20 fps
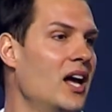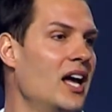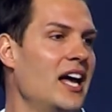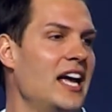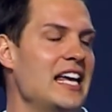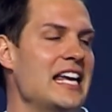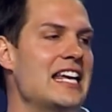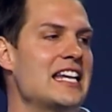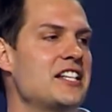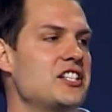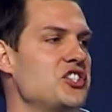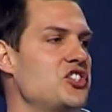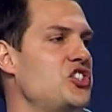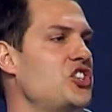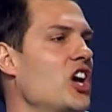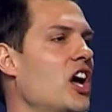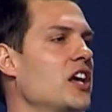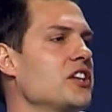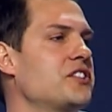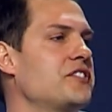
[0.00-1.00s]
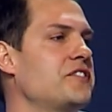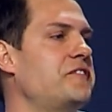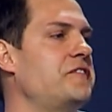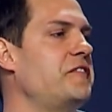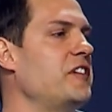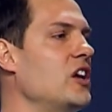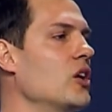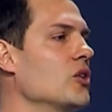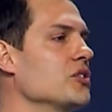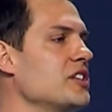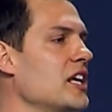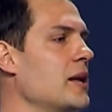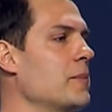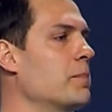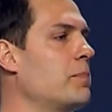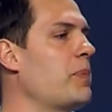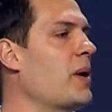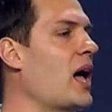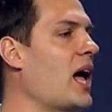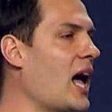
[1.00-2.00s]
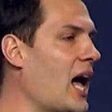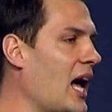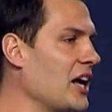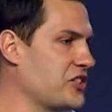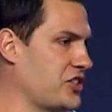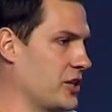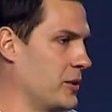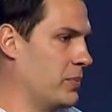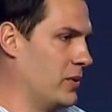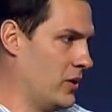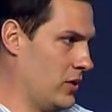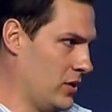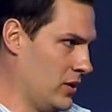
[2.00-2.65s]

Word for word: it just feels impossible.